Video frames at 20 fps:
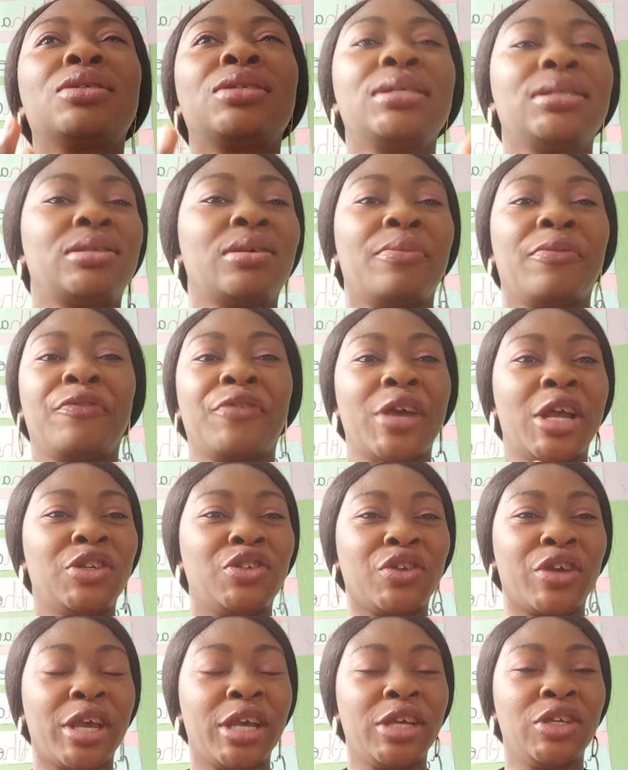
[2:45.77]
system of
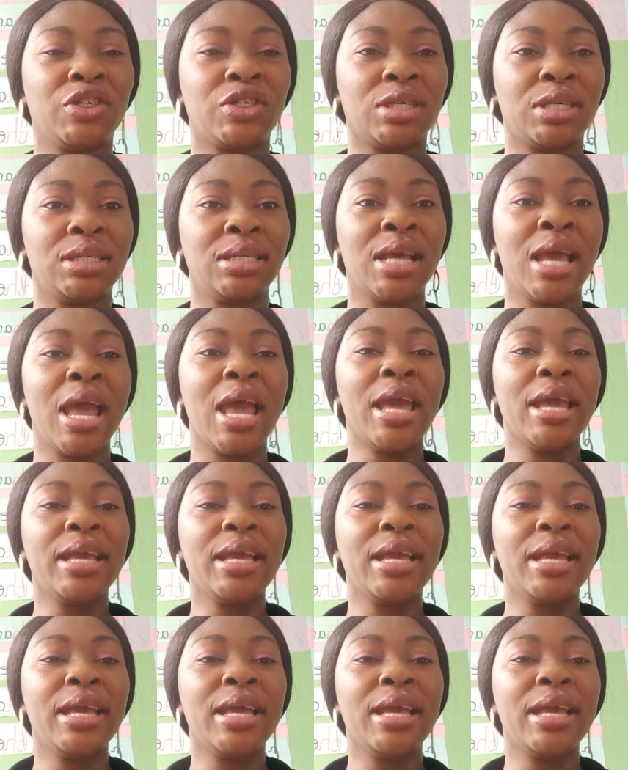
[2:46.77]
education